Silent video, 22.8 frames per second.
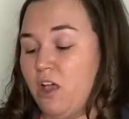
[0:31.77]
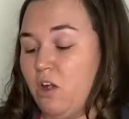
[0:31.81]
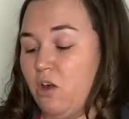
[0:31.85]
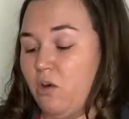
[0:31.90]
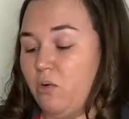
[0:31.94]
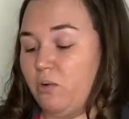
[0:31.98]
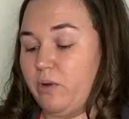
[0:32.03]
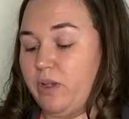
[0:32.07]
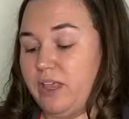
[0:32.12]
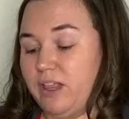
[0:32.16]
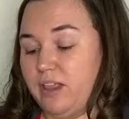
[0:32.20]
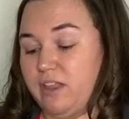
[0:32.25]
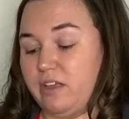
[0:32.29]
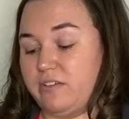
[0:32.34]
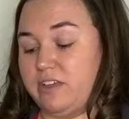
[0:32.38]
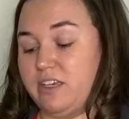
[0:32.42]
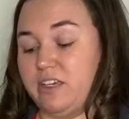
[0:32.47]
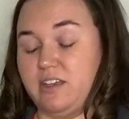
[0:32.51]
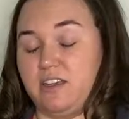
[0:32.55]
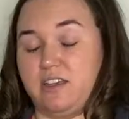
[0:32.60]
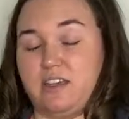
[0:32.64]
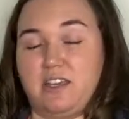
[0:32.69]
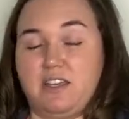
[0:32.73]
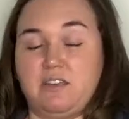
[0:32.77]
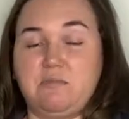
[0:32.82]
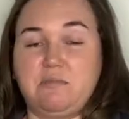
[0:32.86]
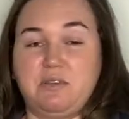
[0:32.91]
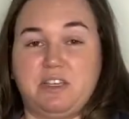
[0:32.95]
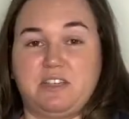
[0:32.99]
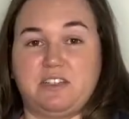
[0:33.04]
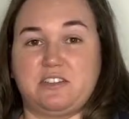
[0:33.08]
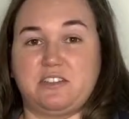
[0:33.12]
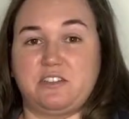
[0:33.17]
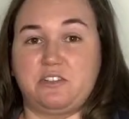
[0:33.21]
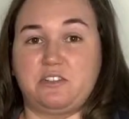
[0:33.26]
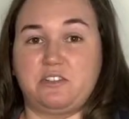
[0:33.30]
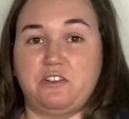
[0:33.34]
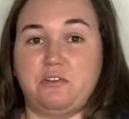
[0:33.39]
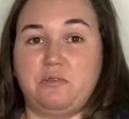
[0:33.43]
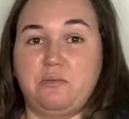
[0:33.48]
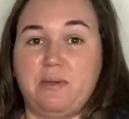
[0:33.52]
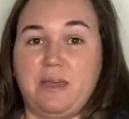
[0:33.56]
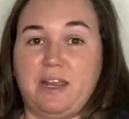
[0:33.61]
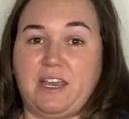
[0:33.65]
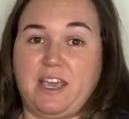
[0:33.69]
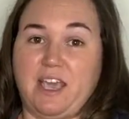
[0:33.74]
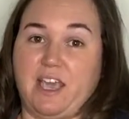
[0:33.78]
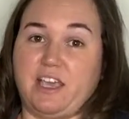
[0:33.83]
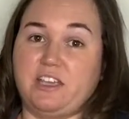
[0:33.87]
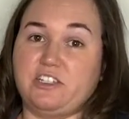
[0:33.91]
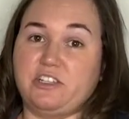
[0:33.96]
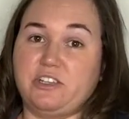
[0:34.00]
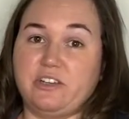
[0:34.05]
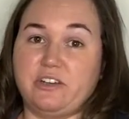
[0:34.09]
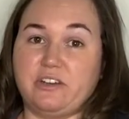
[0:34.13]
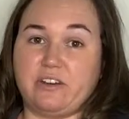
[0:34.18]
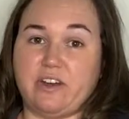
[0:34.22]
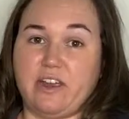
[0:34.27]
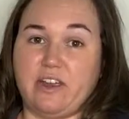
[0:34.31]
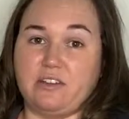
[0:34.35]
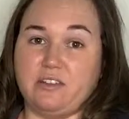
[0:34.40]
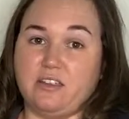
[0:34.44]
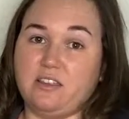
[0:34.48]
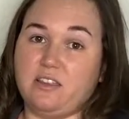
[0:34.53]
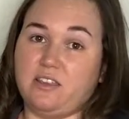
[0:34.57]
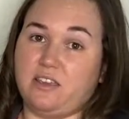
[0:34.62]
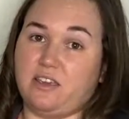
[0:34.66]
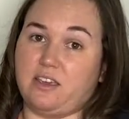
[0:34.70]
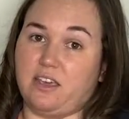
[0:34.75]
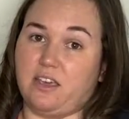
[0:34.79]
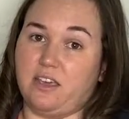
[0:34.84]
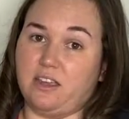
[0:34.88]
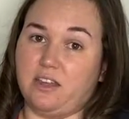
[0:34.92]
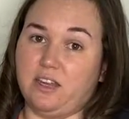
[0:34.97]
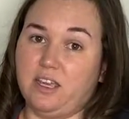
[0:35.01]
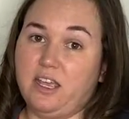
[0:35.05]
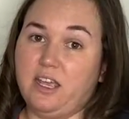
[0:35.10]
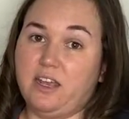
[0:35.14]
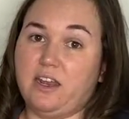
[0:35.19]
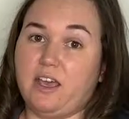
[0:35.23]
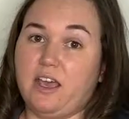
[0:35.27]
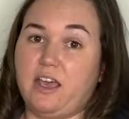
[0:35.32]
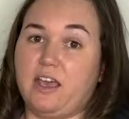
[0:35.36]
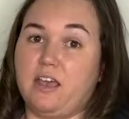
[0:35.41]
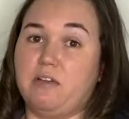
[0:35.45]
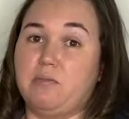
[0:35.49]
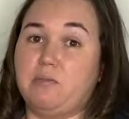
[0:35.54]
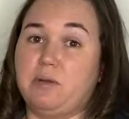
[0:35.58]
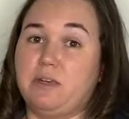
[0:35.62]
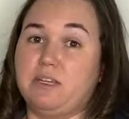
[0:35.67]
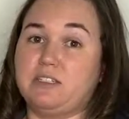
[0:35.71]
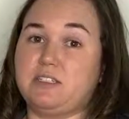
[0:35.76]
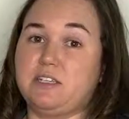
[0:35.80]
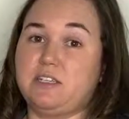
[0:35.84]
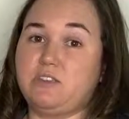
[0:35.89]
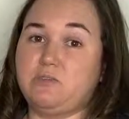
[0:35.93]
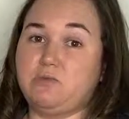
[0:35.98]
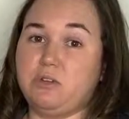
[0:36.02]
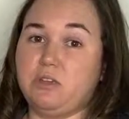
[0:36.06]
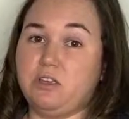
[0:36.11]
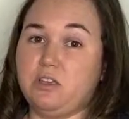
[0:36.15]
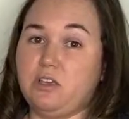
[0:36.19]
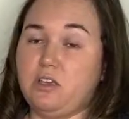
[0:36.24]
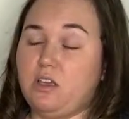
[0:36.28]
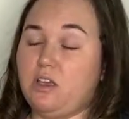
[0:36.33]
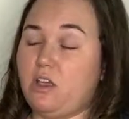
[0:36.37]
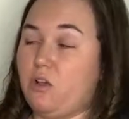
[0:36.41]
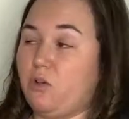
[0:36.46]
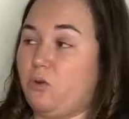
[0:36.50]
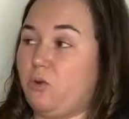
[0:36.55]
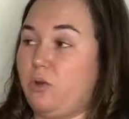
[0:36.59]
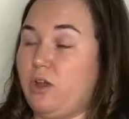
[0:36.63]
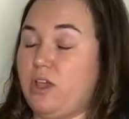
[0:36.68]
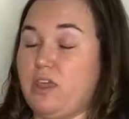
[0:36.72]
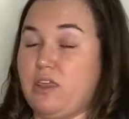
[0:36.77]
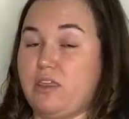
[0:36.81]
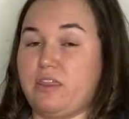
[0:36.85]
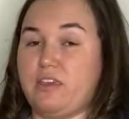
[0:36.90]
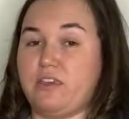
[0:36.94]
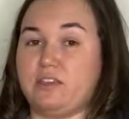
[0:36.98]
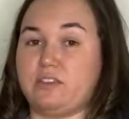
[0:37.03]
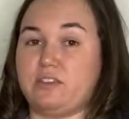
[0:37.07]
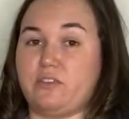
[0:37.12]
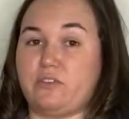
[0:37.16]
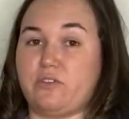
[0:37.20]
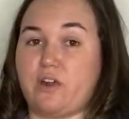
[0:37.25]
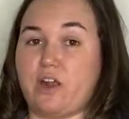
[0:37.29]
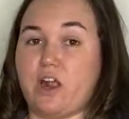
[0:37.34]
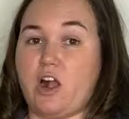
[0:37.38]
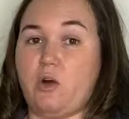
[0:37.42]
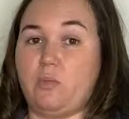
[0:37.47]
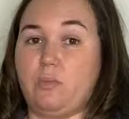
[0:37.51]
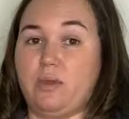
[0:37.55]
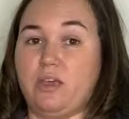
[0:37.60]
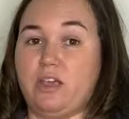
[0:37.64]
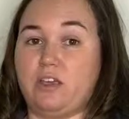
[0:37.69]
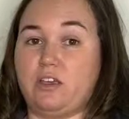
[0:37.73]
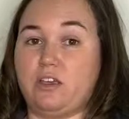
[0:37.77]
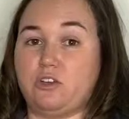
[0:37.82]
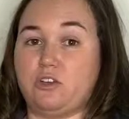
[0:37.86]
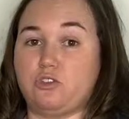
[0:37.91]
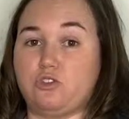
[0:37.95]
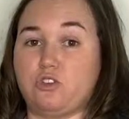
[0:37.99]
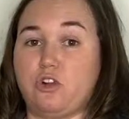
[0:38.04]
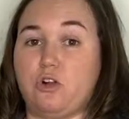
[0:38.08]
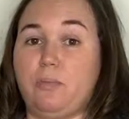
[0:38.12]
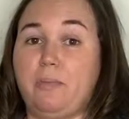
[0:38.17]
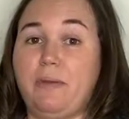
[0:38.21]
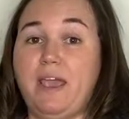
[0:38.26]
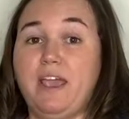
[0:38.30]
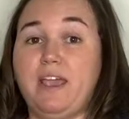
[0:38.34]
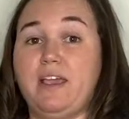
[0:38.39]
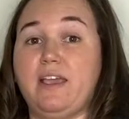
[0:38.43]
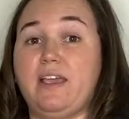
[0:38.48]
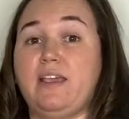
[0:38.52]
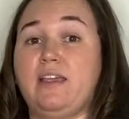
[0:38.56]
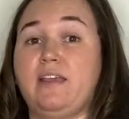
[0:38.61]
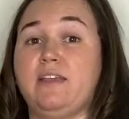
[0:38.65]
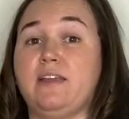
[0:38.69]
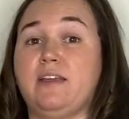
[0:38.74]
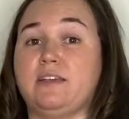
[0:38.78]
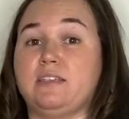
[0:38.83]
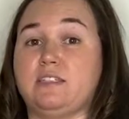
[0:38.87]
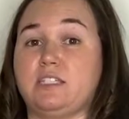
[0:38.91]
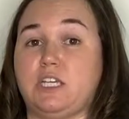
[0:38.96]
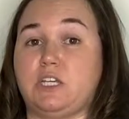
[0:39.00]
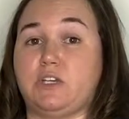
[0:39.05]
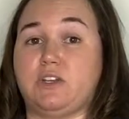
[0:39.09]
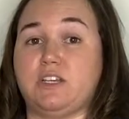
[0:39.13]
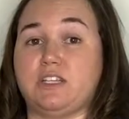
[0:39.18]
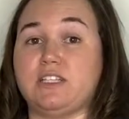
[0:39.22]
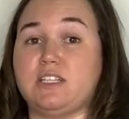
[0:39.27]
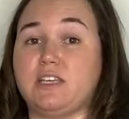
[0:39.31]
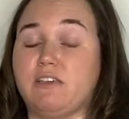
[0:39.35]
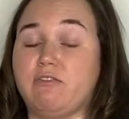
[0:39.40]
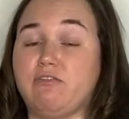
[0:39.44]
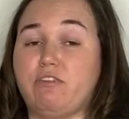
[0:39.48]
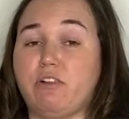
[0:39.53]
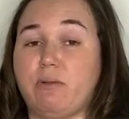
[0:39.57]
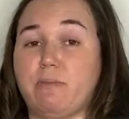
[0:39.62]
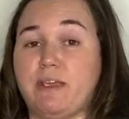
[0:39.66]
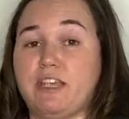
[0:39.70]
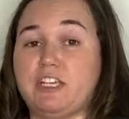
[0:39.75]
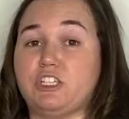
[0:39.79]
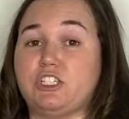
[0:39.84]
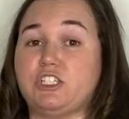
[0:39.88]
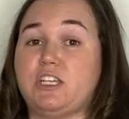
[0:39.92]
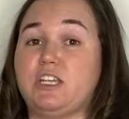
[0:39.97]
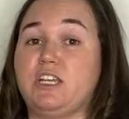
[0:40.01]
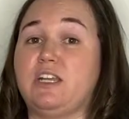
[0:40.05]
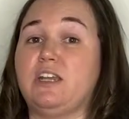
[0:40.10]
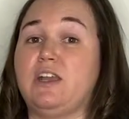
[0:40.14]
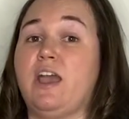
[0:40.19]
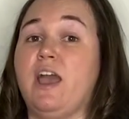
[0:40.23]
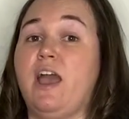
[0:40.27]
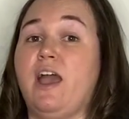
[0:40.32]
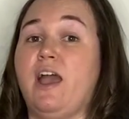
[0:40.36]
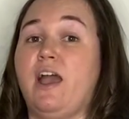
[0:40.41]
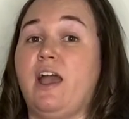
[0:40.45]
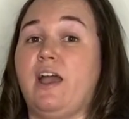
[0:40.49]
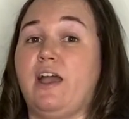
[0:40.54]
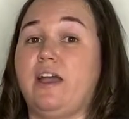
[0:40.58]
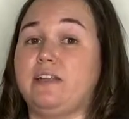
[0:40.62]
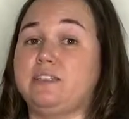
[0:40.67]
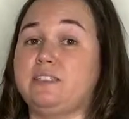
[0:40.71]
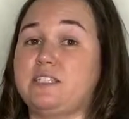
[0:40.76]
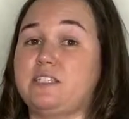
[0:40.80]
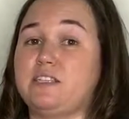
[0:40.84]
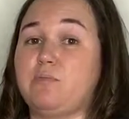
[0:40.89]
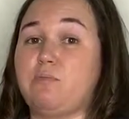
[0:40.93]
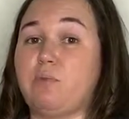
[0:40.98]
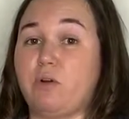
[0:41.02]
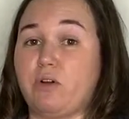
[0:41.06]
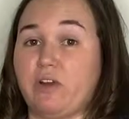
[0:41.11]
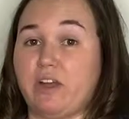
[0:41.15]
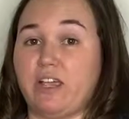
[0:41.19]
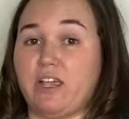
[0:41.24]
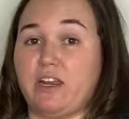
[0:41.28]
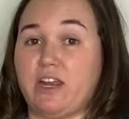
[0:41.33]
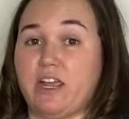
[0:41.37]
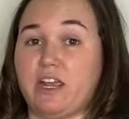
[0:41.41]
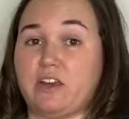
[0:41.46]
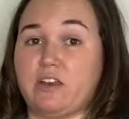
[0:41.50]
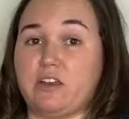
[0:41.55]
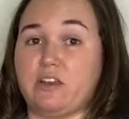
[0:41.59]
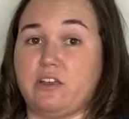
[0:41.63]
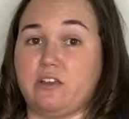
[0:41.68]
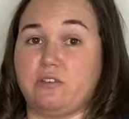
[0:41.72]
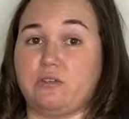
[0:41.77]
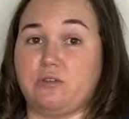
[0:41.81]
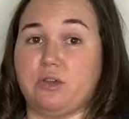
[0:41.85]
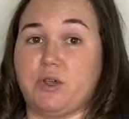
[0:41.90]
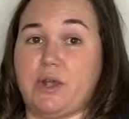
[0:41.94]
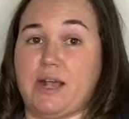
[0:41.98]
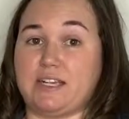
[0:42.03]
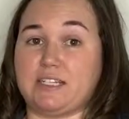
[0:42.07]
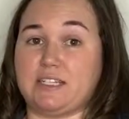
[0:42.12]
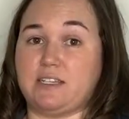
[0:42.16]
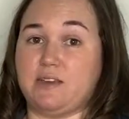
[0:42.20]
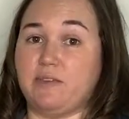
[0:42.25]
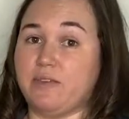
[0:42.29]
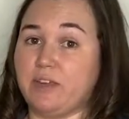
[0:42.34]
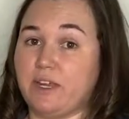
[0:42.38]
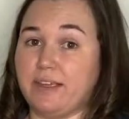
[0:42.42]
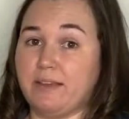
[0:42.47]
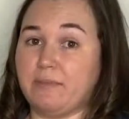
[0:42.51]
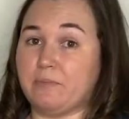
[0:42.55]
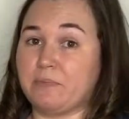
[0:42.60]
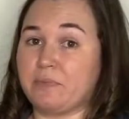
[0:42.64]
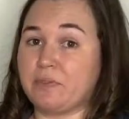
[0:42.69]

We love it, again, because there's no medication or anything in it, but it does really great things for helping control pain and decreasing inflammation and supporting an area through activity.